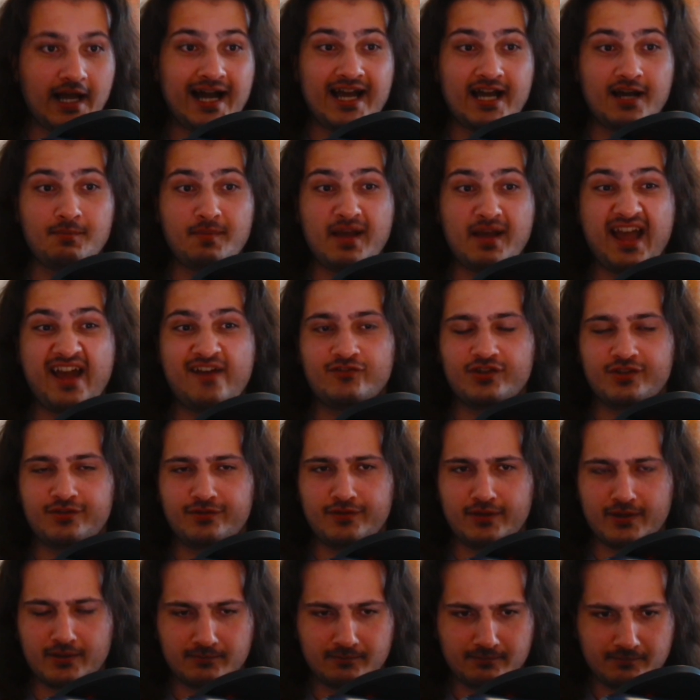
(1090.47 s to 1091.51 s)
I am
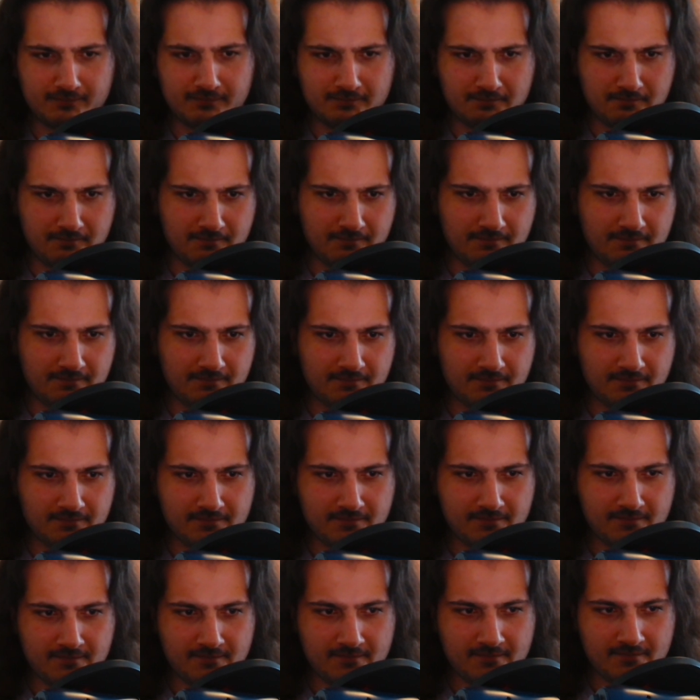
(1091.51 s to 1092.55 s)
everything.
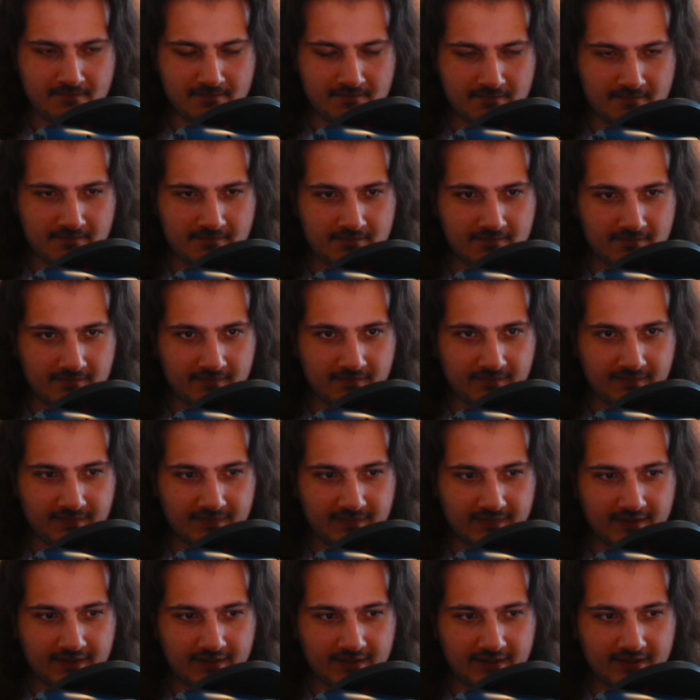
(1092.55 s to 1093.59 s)
Give
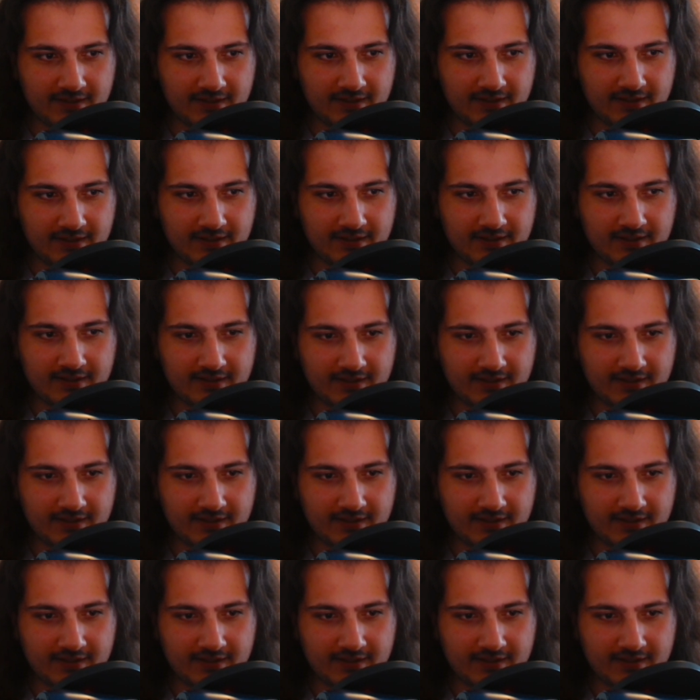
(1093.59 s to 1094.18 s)
in to me!